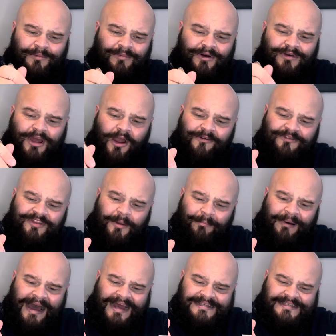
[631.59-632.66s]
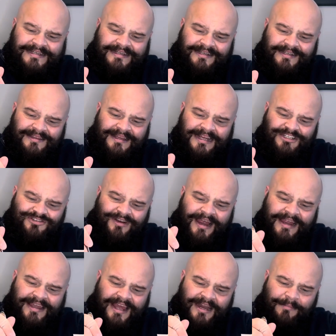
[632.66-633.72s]
We'll go for the batter. Let's try
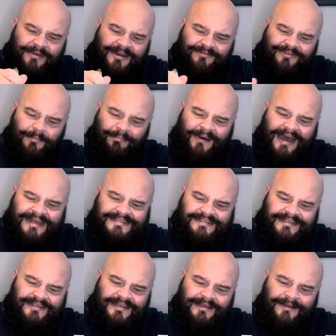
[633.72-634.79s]
and get a bit of the batter.